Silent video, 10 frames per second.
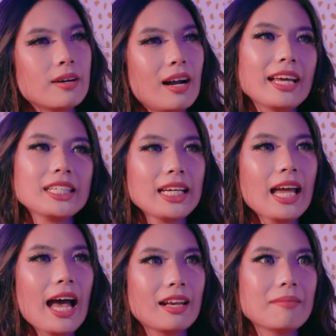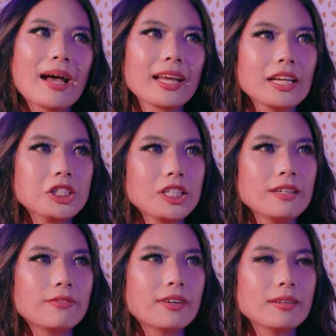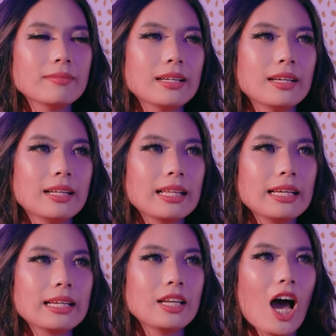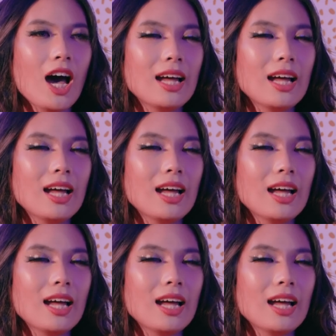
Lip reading: I actually had a back injury from like not